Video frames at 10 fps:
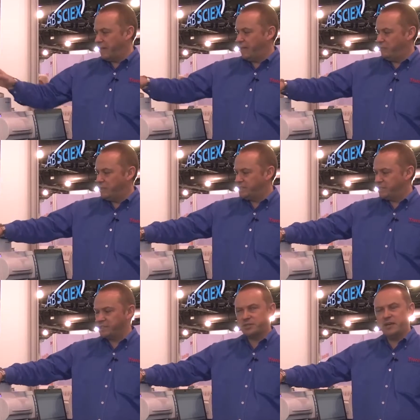a
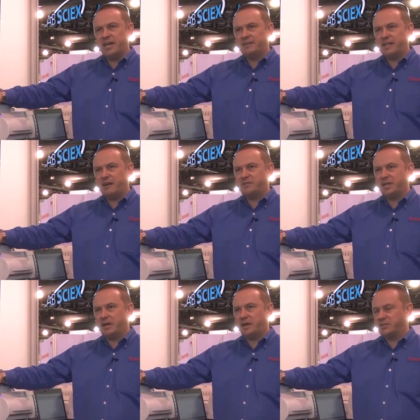research grade
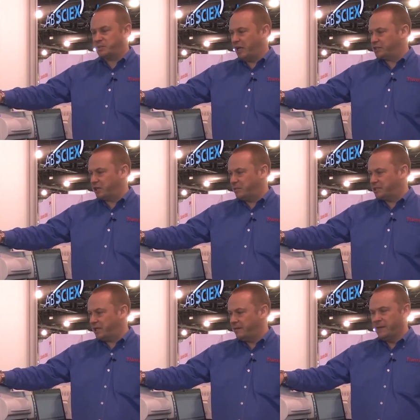FTIR
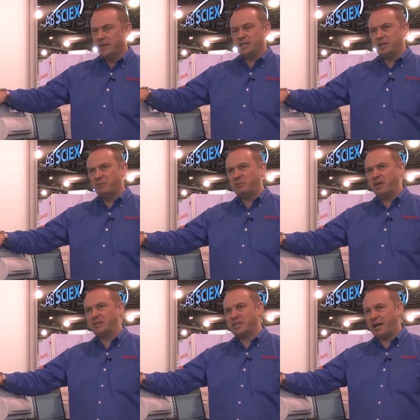spectrometer and can be
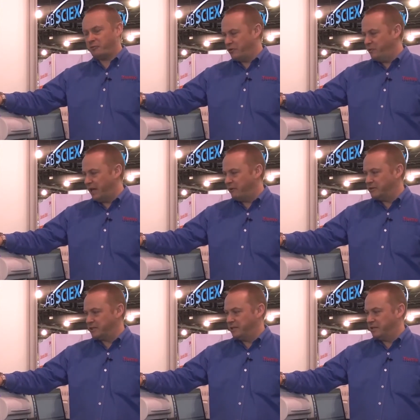built out from there
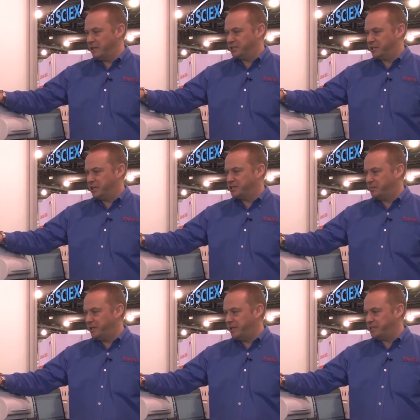as the
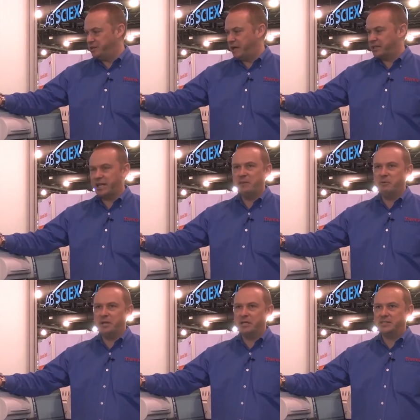customer needs to add
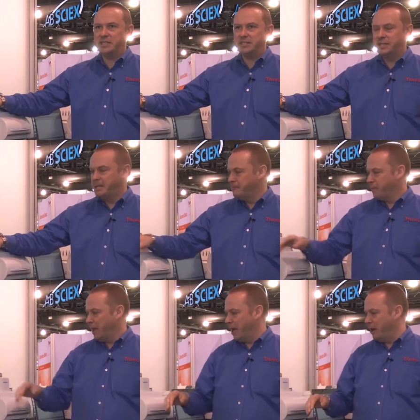capabilities.
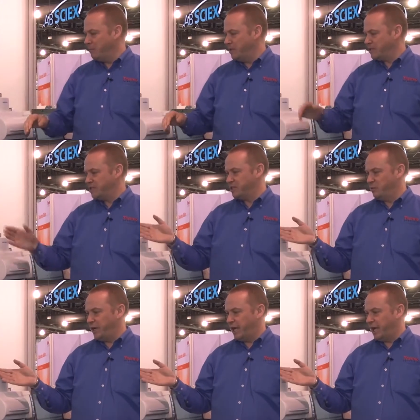The
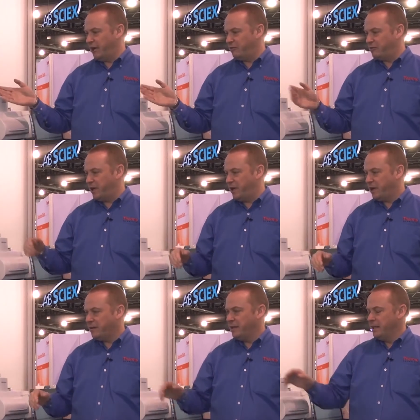system we have
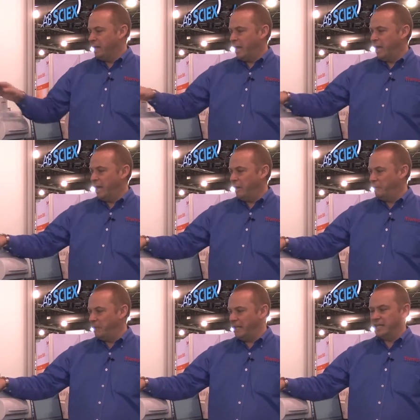here
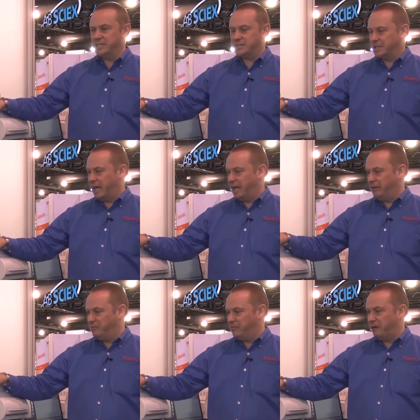is
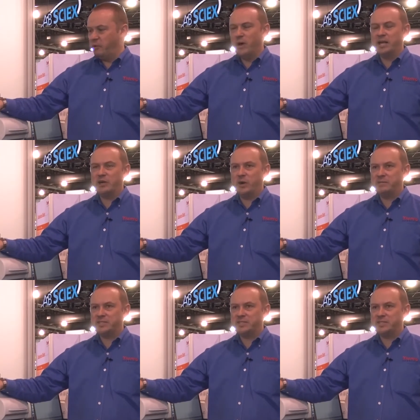a very well equipped